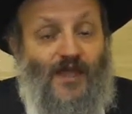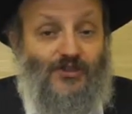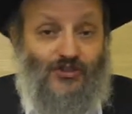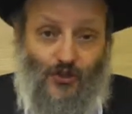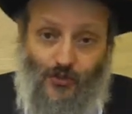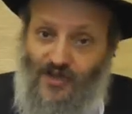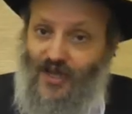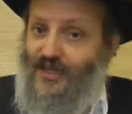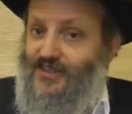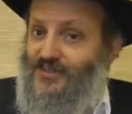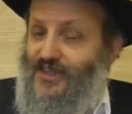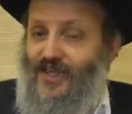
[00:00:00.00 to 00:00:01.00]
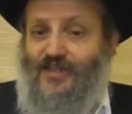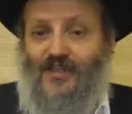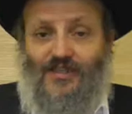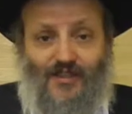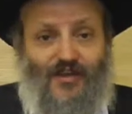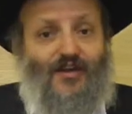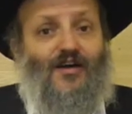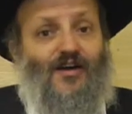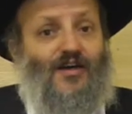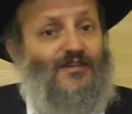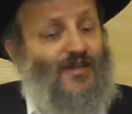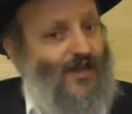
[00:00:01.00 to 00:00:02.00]
So we got to say that, thank
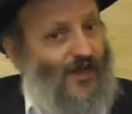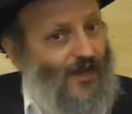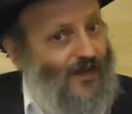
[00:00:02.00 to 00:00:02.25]
God,